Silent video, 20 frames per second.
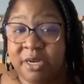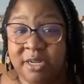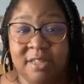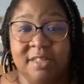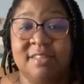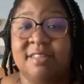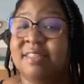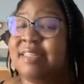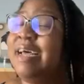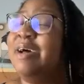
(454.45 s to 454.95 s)

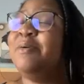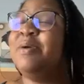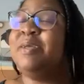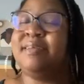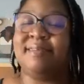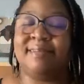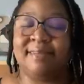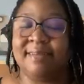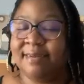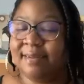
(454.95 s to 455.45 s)
This is how
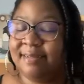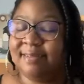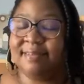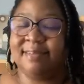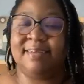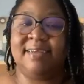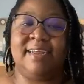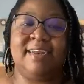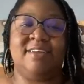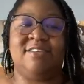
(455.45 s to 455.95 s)
easy it is to
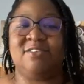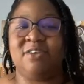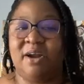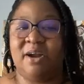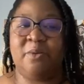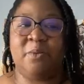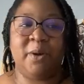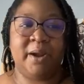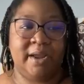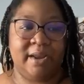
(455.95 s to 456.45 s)
getting started
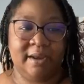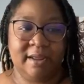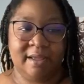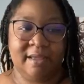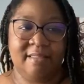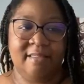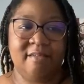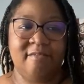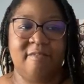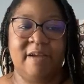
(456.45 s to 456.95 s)
working
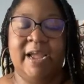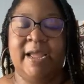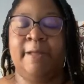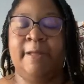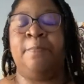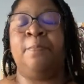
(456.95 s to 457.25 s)
together, right?